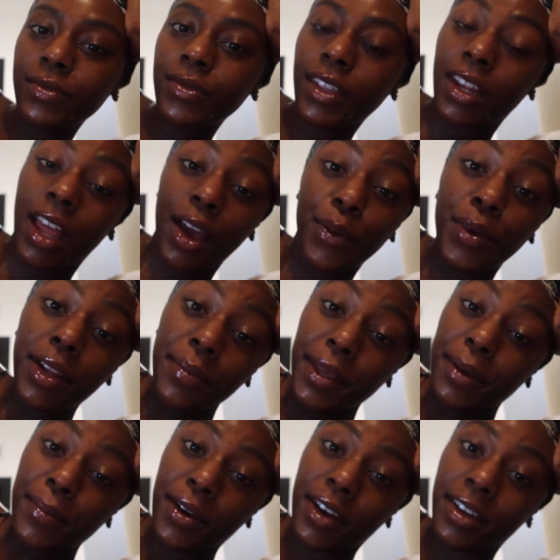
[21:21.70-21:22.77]
And I want to
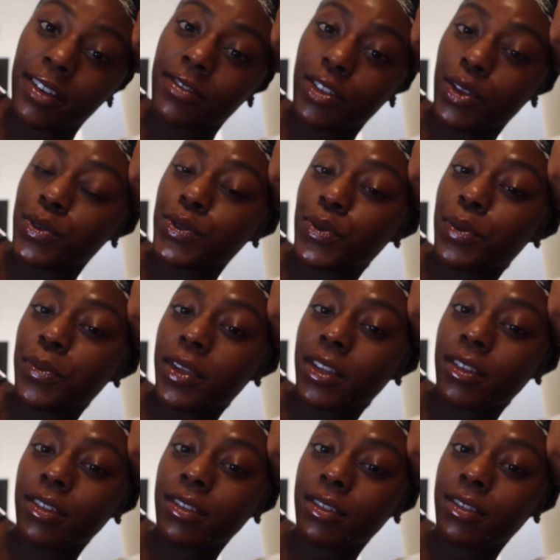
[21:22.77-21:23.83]
be a part of those women,
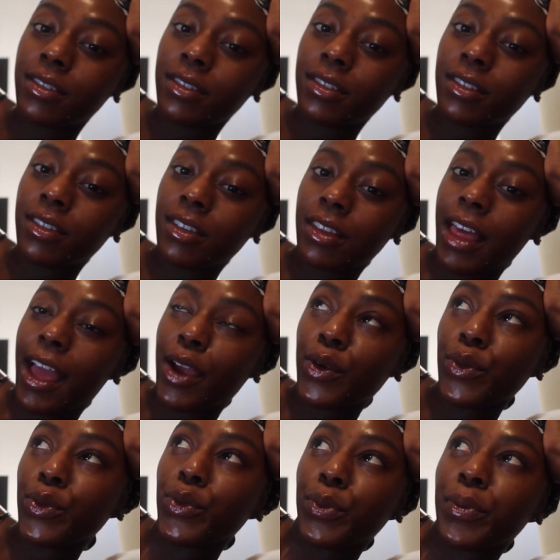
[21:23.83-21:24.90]
that
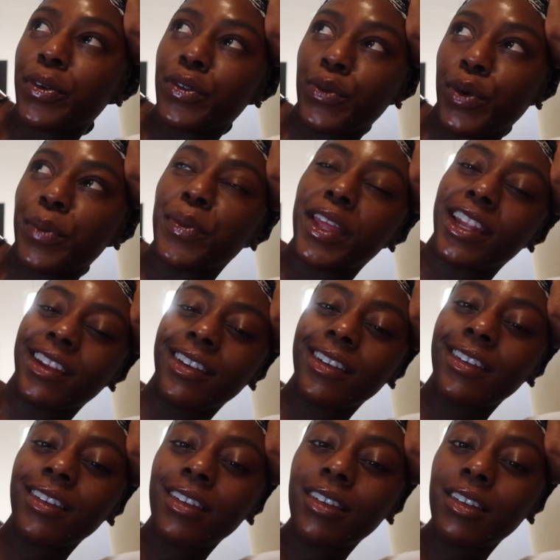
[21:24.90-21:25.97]
group of women.
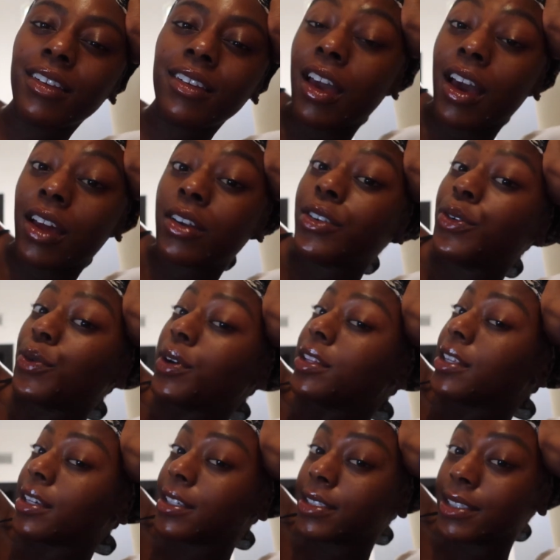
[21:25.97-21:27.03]
I don't know what
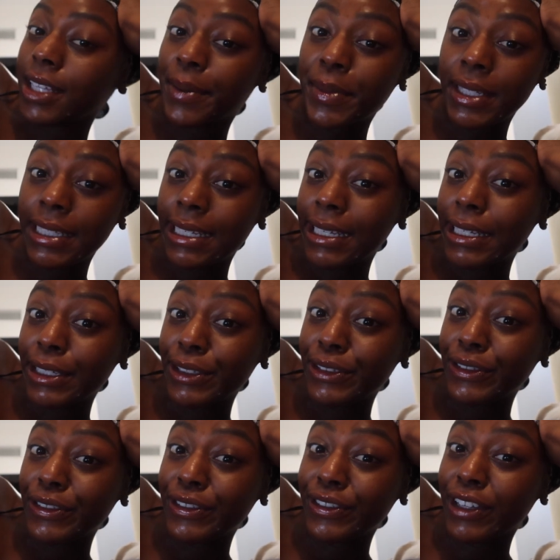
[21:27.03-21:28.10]
legacy I'm gonna leave.
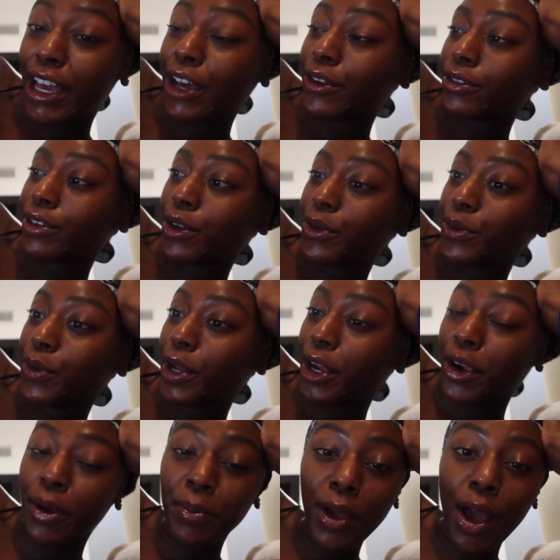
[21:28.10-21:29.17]
I don't know
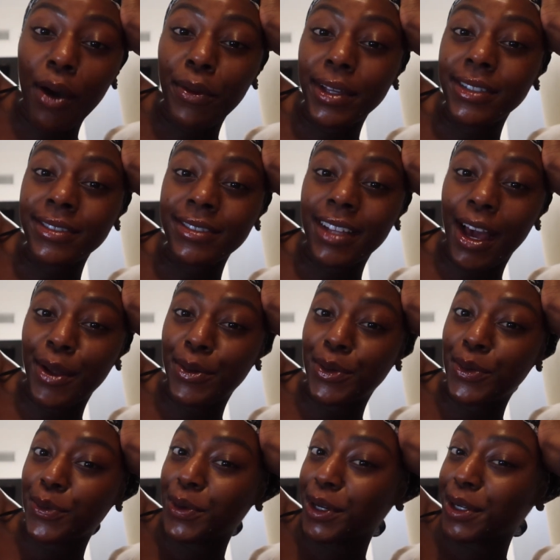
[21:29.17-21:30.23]
where I'm going. I don't
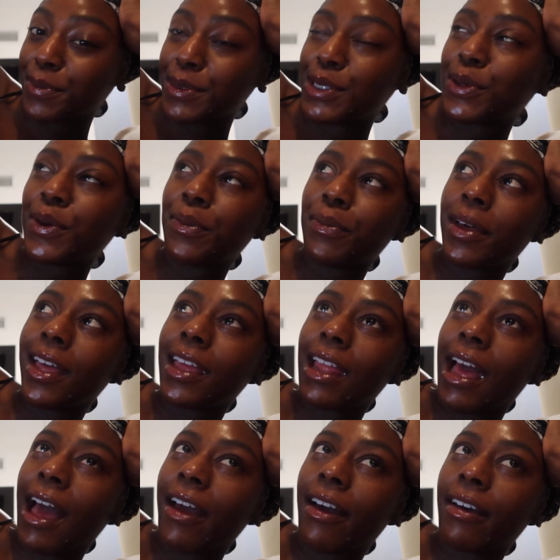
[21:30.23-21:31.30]
know what I'm doing, but
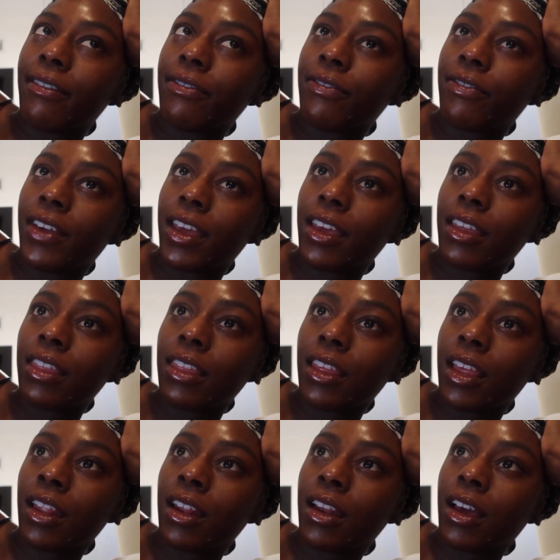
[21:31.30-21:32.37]
I have faith
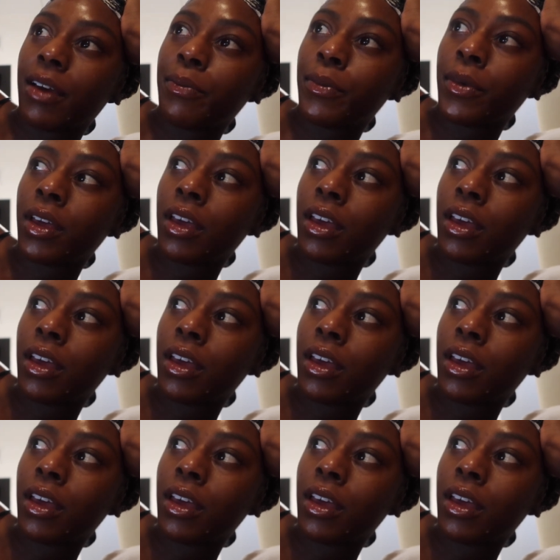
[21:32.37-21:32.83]
and